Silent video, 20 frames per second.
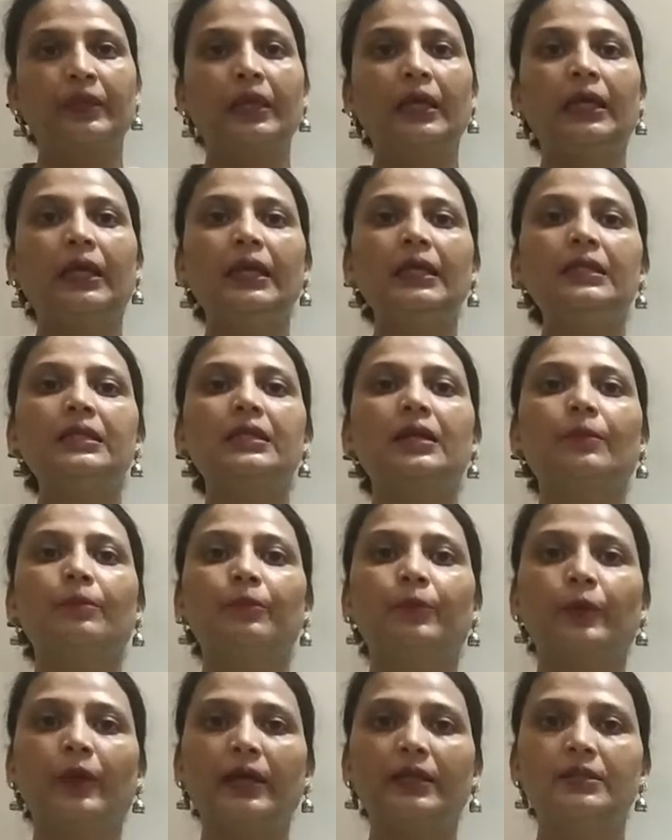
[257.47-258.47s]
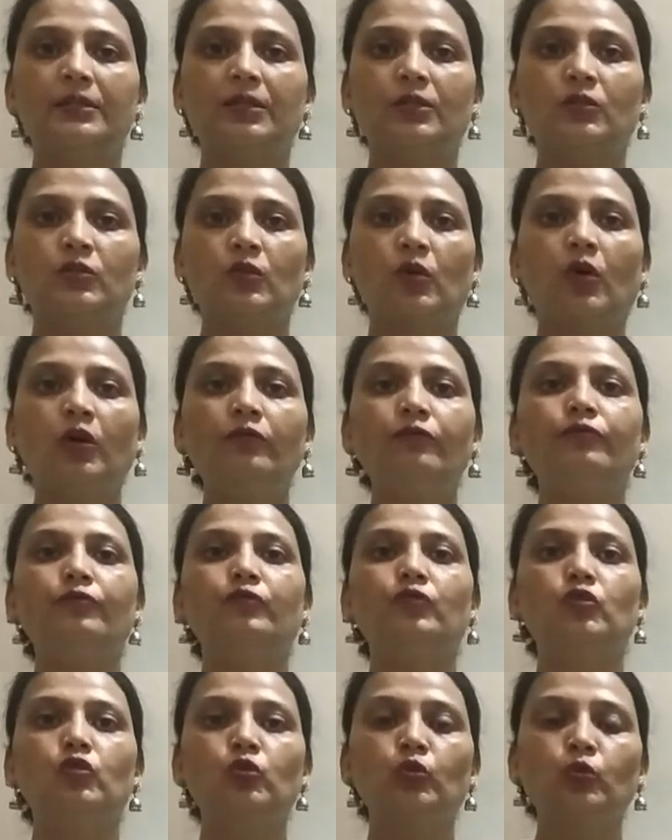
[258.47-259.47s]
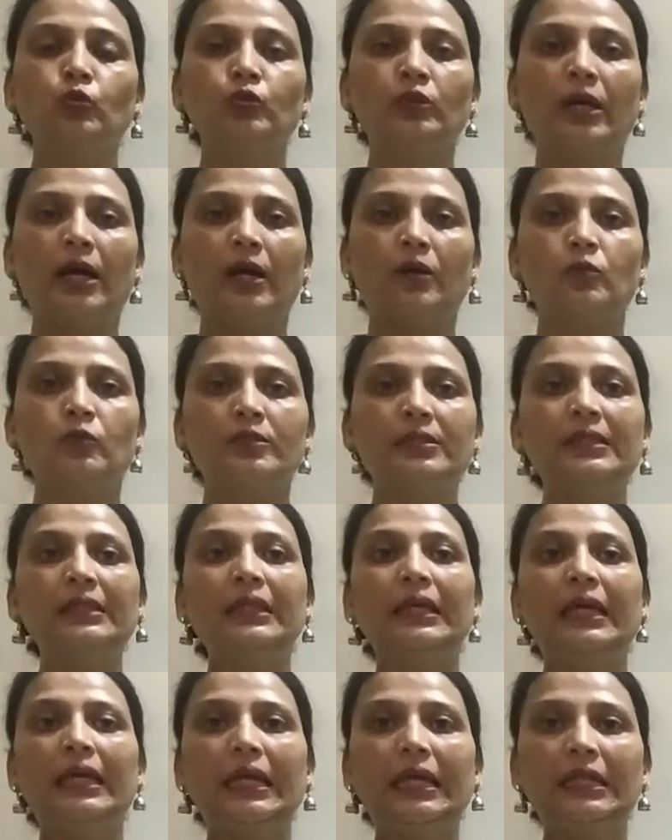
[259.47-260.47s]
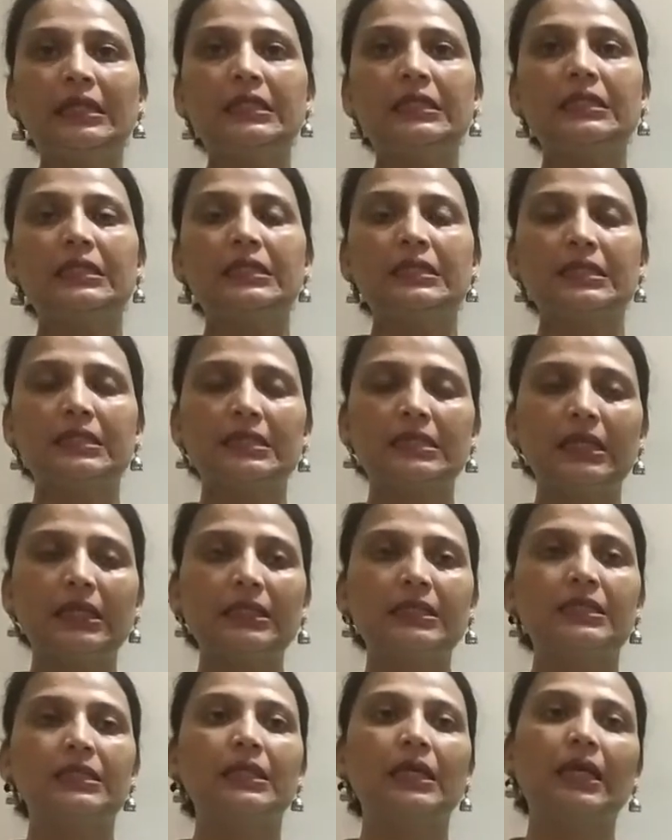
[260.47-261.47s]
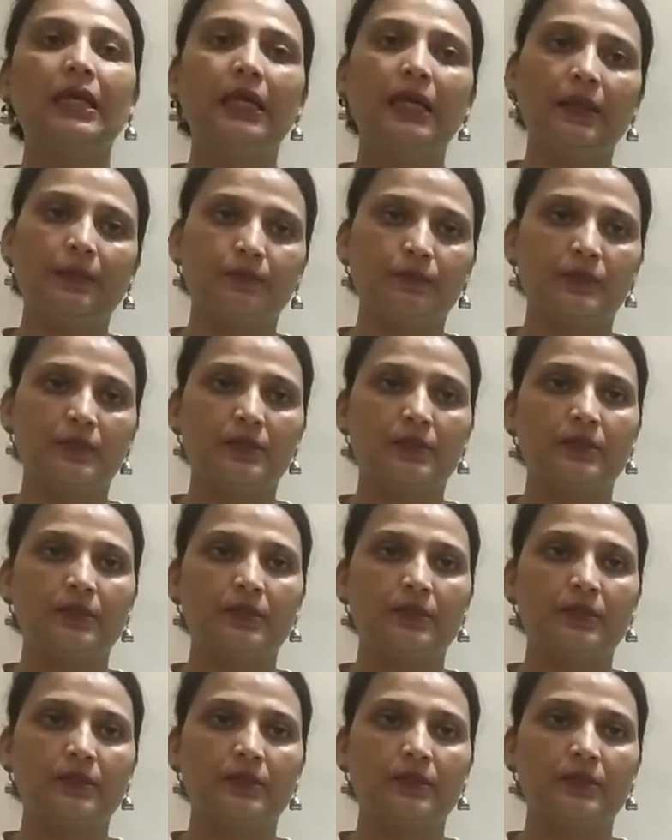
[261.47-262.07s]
It comprises of 2086 hymns.